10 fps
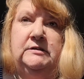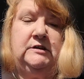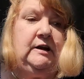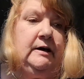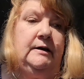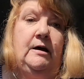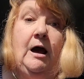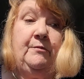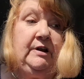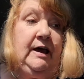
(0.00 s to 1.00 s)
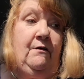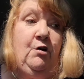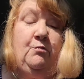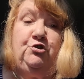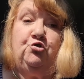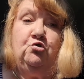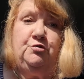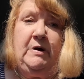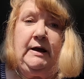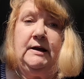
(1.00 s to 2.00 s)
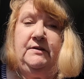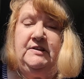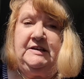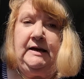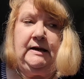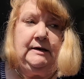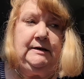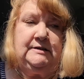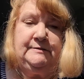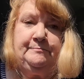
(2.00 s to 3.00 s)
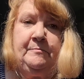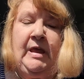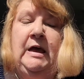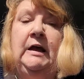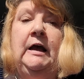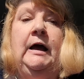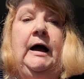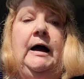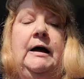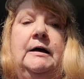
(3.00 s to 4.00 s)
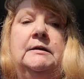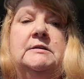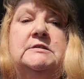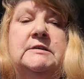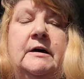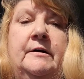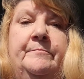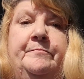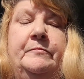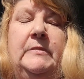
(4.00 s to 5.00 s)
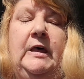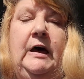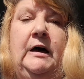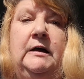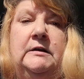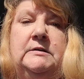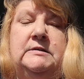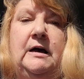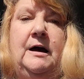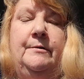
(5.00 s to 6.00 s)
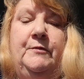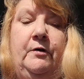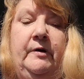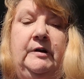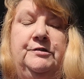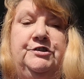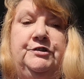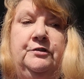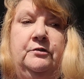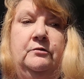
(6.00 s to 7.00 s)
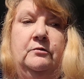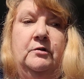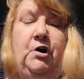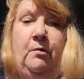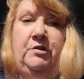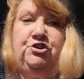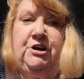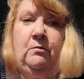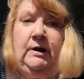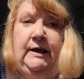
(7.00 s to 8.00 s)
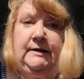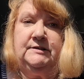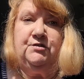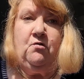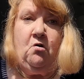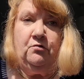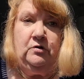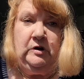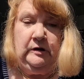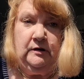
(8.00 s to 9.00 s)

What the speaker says: tonight I'm going to carry on with George Michael in the daylight, and I'm going to go in the shower later on